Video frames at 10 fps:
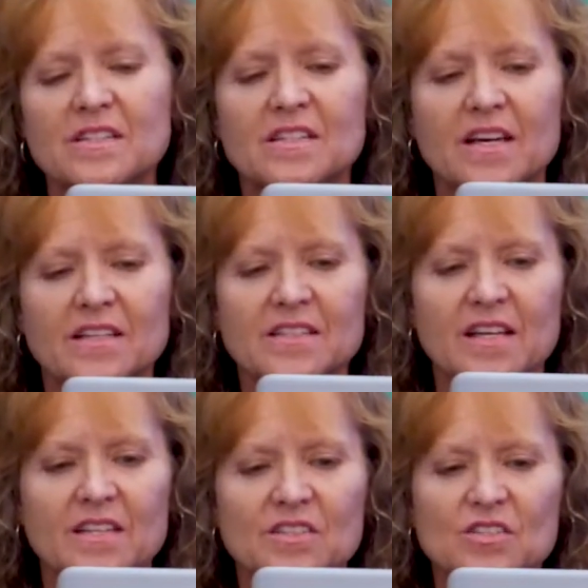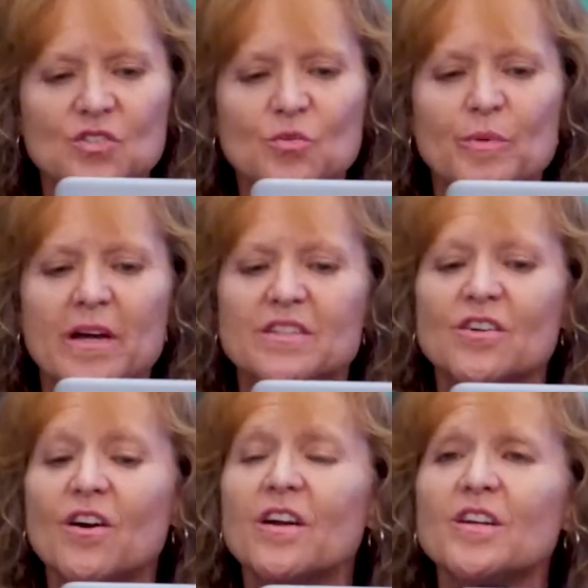that intelligence to apply
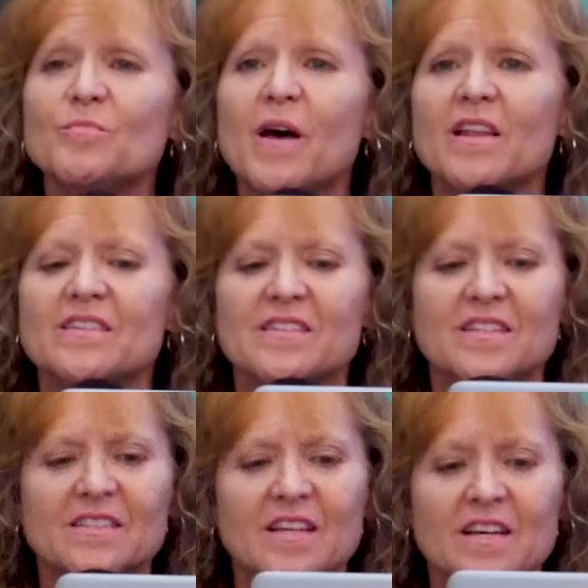targeted policies